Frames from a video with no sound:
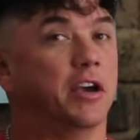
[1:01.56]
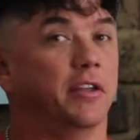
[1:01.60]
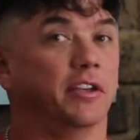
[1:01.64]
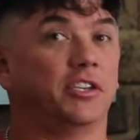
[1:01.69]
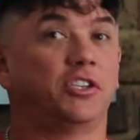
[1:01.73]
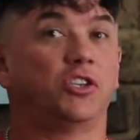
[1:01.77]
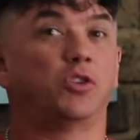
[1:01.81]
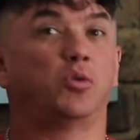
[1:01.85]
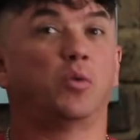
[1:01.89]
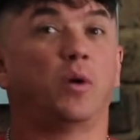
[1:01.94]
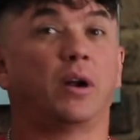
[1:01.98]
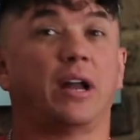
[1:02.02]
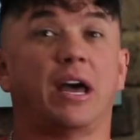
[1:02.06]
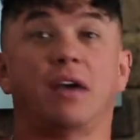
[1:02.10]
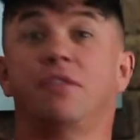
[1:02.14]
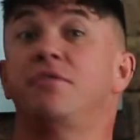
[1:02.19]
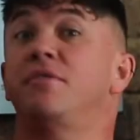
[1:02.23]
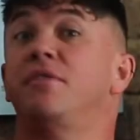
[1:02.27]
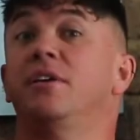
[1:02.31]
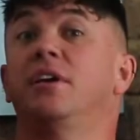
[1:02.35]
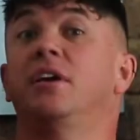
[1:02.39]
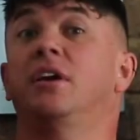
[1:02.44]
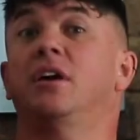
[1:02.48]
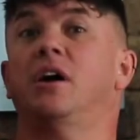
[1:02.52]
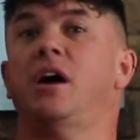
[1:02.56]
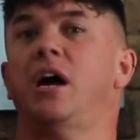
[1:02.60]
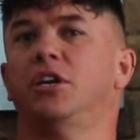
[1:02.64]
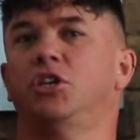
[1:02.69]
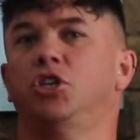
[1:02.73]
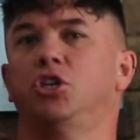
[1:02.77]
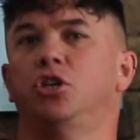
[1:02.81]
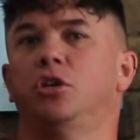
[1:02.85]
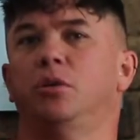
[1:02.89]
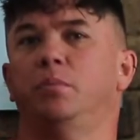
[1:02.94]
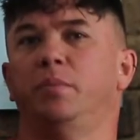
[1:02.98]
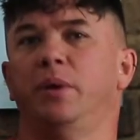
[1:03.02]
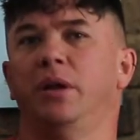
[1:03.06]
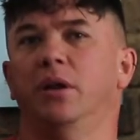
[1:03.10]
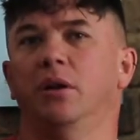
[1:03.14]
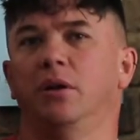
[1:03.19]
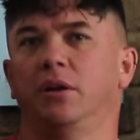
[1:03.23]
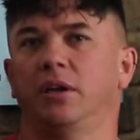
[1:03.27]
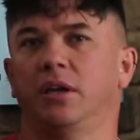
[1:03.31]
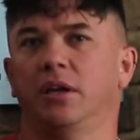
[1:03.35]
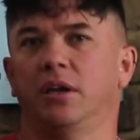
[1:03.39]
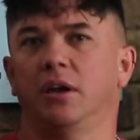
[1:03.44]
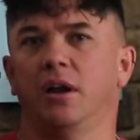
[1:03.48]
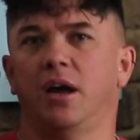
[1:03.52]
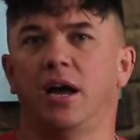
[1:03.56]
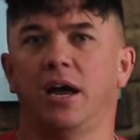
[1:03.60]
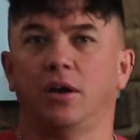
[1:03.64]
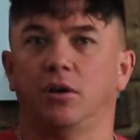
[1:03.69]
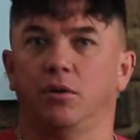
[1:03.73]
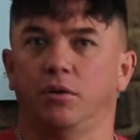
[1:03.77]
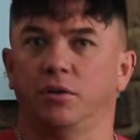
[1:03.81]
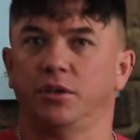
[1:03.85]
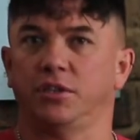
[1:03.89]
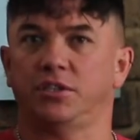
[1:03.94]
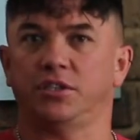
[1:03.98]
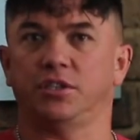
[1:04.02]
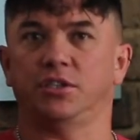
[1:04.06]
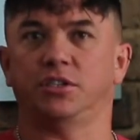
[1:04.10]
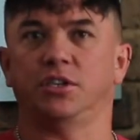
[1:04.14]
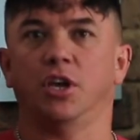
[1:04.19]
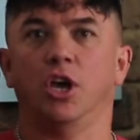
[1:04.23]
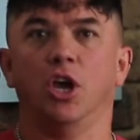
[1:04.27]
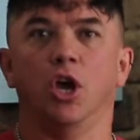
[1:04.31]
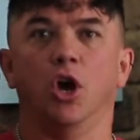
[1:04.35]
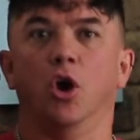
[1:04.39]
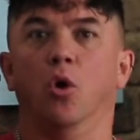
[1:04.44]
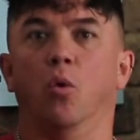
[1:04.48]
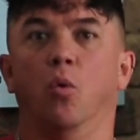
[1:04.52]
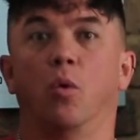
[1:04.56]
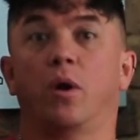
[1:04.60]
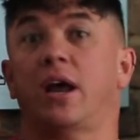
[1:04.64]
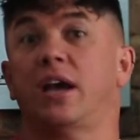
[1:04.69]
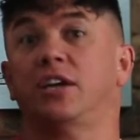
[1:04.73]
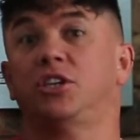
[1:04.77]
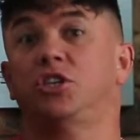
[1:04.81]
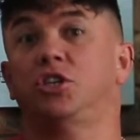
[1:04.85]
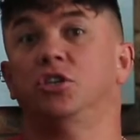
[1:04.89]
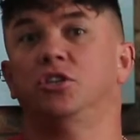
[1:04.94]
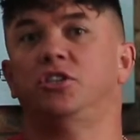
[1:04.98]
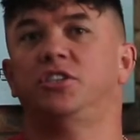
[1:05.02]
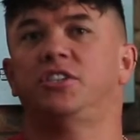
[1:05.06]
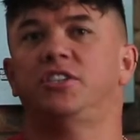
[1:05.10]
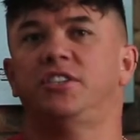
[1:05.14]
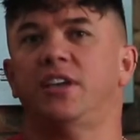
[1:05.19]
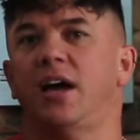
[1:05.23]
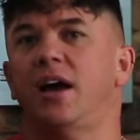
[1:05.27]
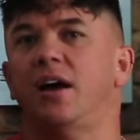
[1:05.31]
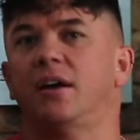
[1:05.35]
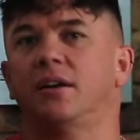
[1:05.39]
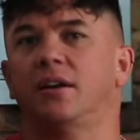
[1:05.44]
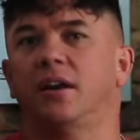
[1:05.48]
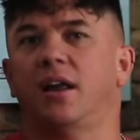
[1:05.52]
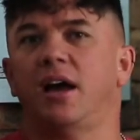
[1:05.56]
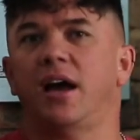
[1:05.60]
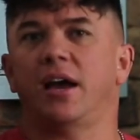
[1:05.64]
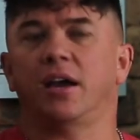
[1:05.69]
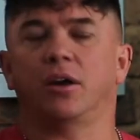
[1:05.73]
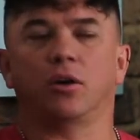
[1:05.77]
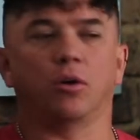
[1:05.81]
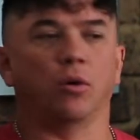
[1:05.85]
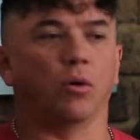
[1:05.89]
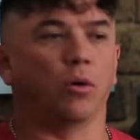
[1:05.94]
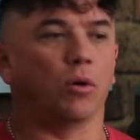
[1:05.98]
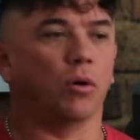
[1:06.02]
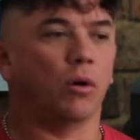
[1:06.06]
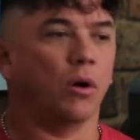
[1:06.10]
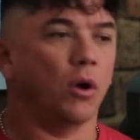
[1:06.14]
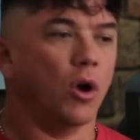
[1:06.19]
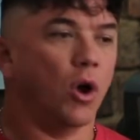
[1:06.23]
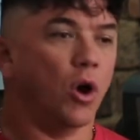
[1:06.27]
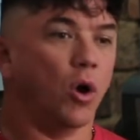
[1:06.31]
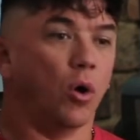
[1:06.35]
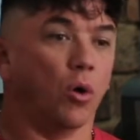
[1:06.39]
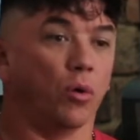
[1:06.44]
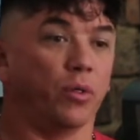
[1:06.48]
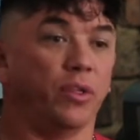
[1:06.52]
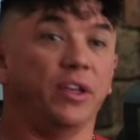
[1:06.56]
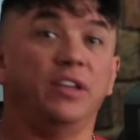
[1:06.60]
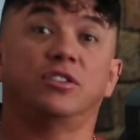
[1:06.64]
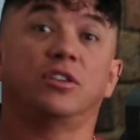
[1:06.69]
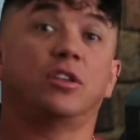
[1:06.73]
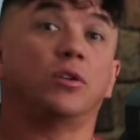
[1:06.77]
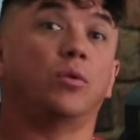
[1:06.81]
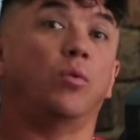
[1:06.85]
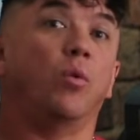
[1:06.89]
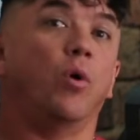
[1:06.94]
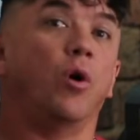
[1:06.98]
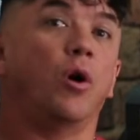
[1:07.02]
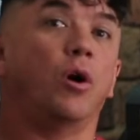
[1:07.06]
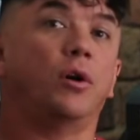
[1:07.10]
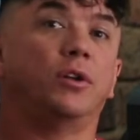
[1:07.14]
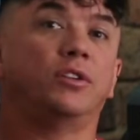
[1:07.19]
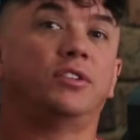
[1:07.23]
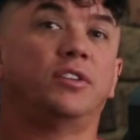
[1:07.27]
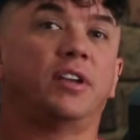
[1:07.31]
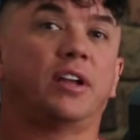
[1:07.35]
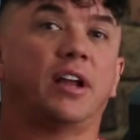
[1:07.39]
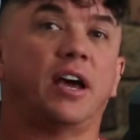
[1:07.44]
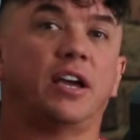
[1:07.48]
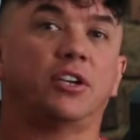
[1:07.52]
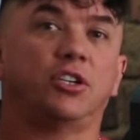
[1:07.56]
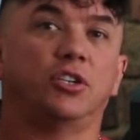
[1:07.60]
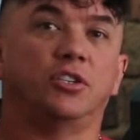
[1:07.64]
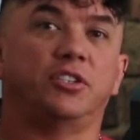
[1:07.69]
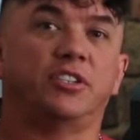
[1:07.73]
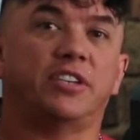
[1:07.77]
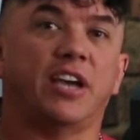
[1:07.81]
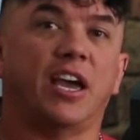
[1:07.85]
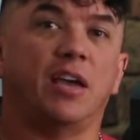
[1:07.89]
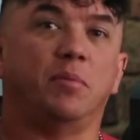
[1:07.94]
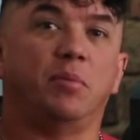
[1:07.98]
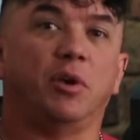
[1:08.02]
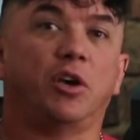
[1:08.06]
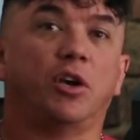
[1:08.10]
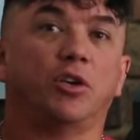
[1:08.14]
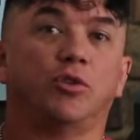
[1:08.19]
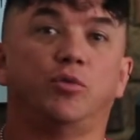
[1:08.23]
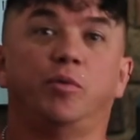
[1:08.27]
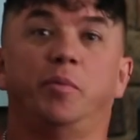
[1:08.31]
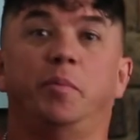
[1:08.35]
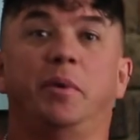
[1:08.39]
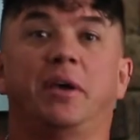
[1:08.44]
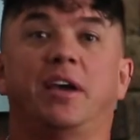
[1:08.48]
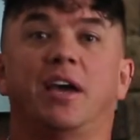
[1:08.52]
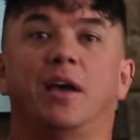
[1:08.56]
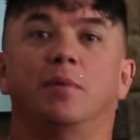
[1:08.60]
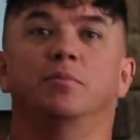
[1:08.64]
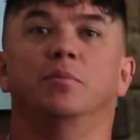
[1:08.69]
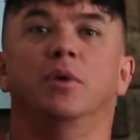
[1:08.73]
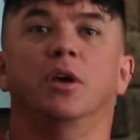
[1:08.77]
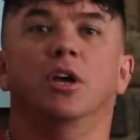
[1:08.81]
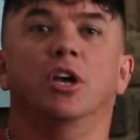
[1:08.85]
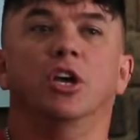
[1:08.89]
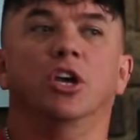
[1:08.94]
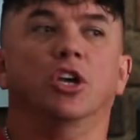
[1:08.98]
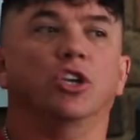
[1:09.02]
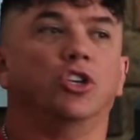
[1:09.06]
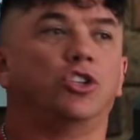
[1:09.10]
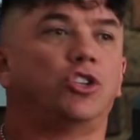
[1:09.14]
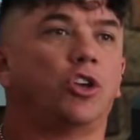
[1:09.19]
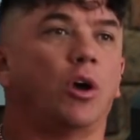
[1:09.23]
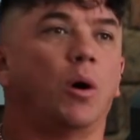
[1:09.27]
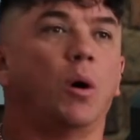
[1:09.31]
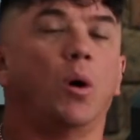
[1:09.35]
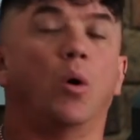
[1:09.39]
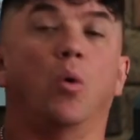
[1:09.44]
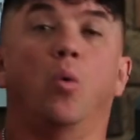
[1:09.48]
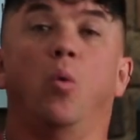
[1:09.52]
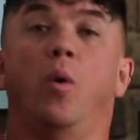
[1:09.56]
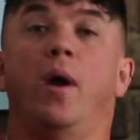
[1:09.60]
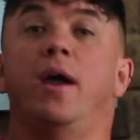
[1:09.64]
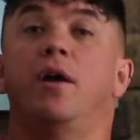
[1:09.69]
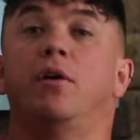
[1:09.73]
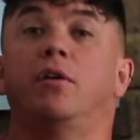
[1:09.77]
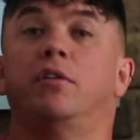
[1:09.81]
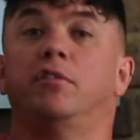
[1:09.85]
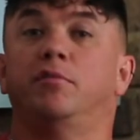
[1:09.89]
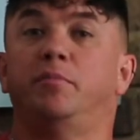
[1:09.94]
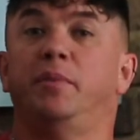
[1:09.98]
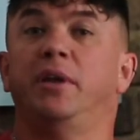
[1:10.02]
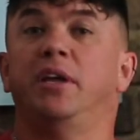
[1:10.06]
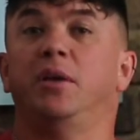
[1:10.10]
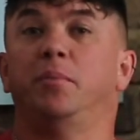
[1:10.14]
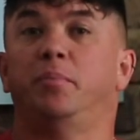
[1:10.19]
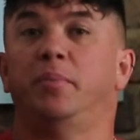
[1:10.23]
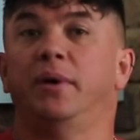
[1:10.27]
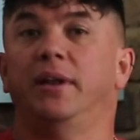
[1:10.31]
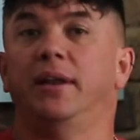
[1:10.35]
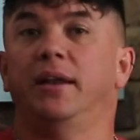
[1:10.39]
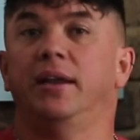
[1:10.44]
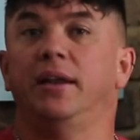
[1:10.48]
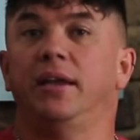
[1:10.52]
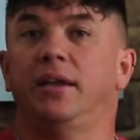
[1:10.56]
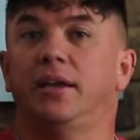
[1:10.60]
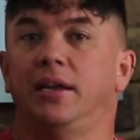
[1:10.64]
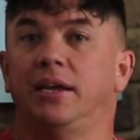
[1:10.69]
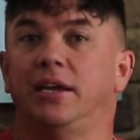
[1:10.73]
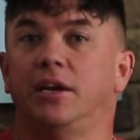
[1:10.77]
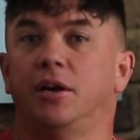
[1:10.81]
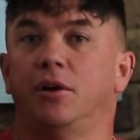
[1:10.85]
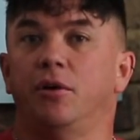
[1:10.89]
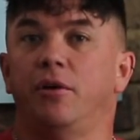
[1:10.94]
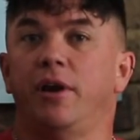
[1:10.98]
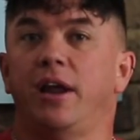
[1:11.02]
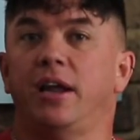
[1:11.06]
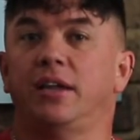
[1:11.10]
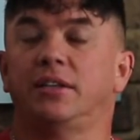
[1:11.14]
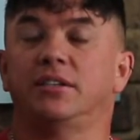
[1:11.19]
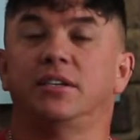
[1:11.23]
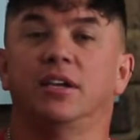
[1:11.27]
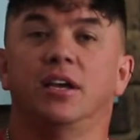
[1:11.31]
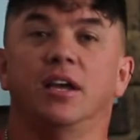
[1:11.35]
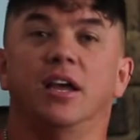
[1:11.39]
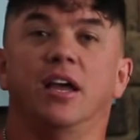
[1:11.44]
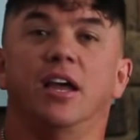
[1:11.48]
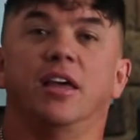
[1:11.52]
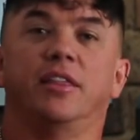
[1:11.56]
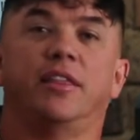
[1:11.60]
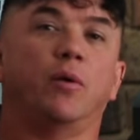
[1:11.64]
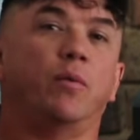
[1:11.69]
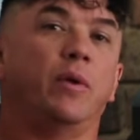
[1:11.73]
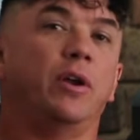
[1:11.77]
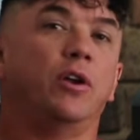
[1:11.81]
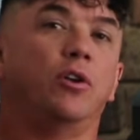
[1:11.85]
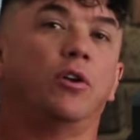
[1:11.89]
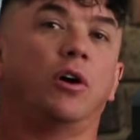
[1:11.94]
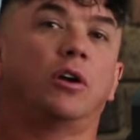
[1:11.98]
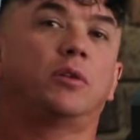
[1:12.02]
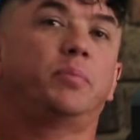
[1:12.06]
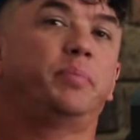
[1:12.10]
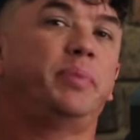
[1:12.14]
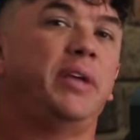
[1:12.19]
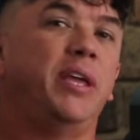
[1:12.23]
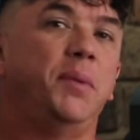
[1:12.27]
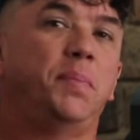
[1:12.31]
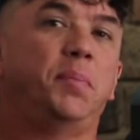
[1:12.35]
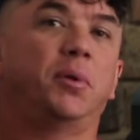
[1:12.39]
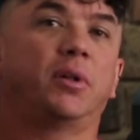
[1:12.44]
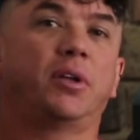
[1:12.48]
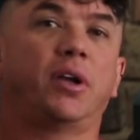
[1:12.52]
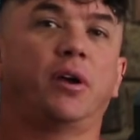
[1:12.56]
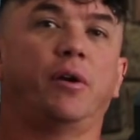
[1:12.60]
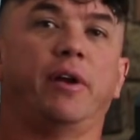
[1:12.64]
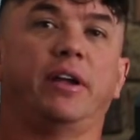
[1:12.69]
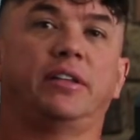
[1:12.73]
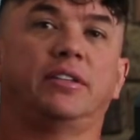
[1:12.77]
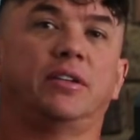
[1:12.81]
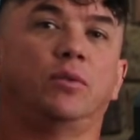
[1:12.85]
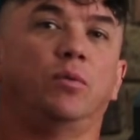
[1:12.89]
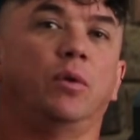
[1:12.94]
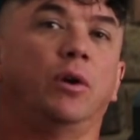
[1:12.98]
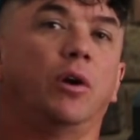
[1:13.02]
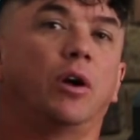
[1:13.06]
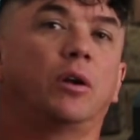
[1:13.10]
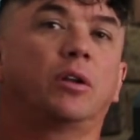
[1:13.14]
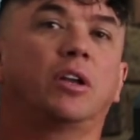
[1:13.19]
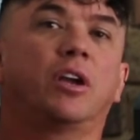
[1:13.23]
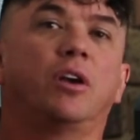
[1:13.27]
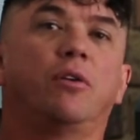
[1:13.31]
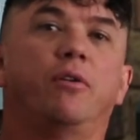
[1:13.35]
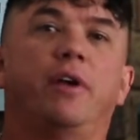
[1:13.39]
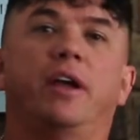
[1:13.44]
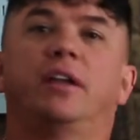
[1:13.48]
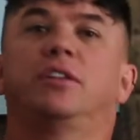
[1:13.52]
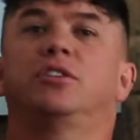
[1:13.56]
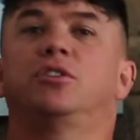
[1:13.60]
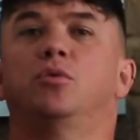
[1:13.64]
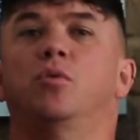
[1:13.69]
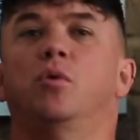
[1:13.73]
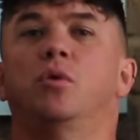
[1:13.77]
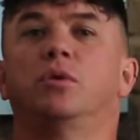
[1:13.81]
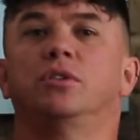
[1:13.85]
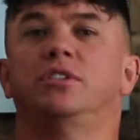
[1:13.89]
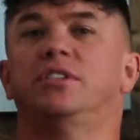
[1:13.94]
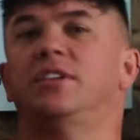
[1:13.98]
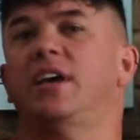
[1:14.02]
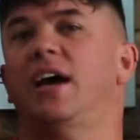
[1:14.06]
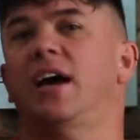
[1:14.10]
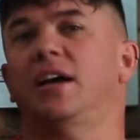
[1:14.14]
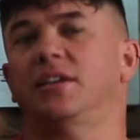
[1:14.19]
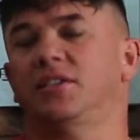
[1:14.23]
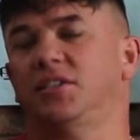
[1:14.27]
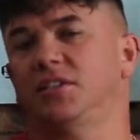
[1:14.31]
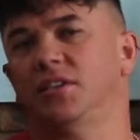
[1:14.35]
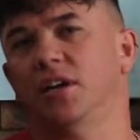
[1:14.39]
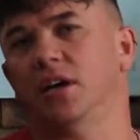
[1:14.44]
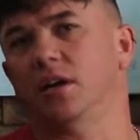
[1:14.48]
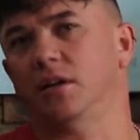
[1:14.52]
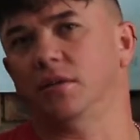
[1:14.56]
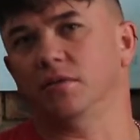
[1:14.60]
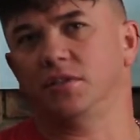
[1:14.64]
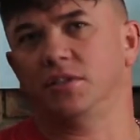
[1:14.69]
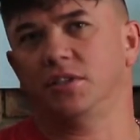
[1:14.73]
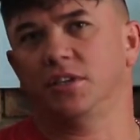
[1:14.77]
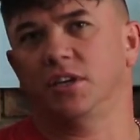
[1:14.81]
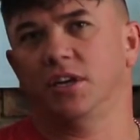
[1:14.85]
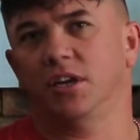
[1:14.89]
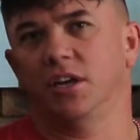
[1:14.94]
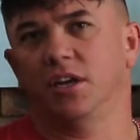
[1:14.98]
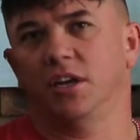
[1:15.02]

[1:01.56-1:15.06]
this is what I think I should be looking like, or this is what I should sound like, or, or these are the words that I should say, because we become so aware of being politically correct that we're not people correct and we're not correct towards ourselves.